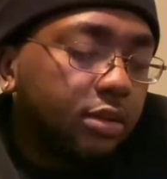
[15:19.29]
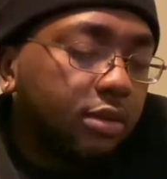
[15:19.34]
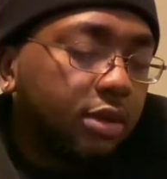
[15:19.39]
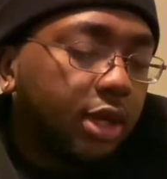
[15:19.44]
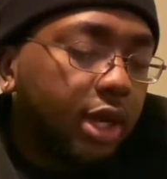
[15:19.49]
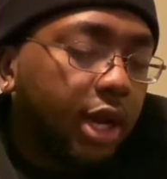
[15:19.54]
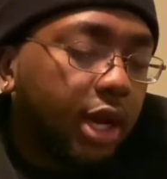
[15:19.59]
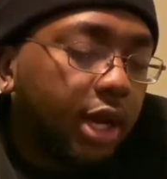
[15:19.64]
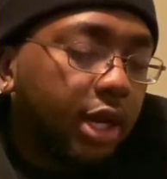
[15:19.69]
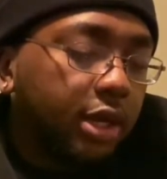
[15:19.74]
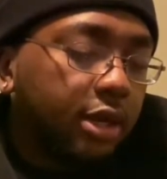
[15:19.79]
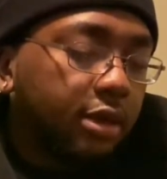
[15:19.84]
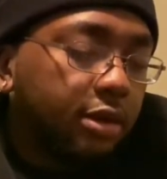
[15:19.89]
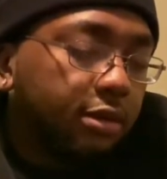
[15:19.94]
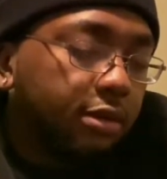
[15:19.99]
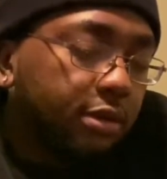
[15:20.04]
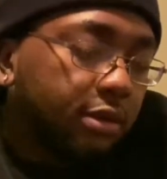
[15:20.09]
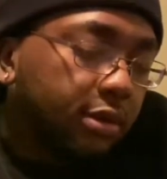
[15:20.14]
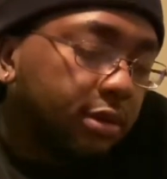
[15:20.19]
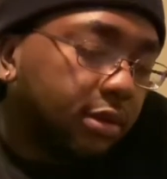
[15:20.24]
tired,
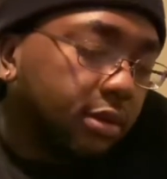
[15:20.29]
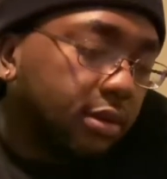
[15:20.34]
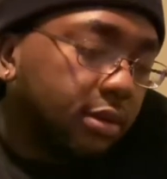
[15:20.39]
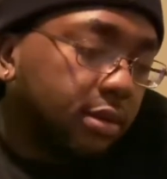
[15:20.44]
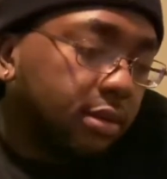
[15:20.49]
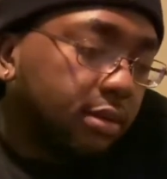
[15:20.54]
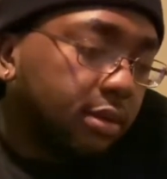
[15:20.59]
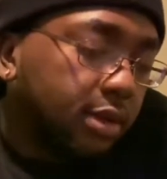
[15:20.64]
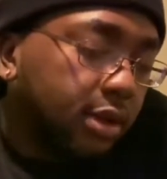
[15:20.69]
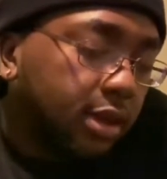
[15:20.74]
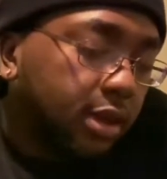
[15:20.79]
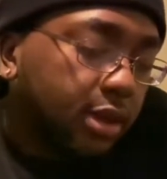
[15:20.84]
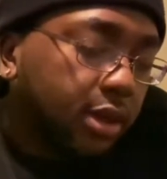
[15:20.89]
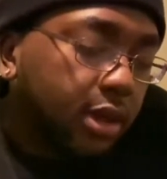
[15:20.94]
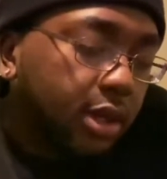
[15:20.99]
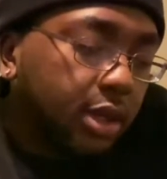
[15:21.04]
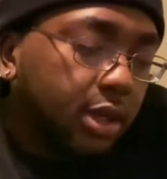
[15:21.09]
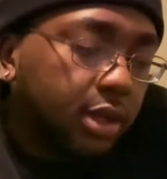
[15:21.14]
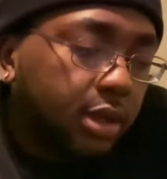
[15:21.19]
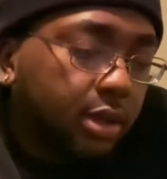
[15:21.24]
food. It's
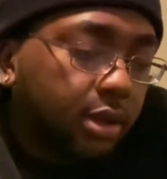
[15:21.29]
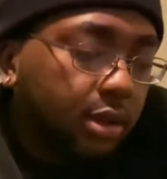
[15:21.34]
crazy.